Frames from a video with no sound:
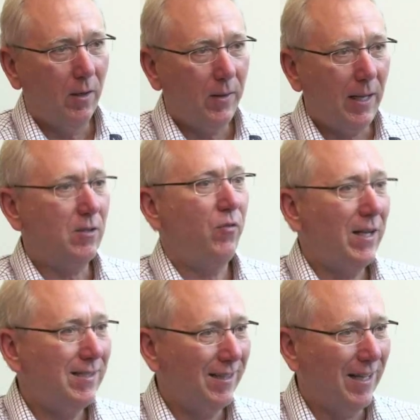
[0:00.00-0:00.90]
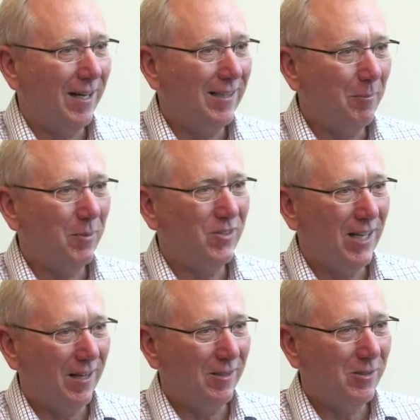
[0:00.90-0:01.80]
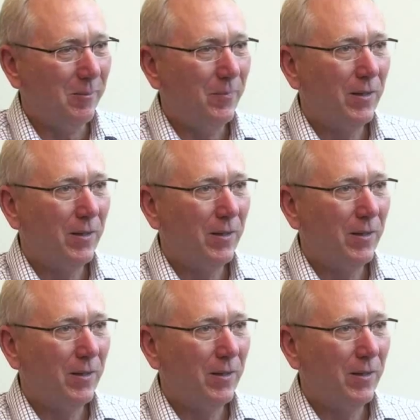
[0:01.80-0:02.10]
that's facing that adaptive challenge.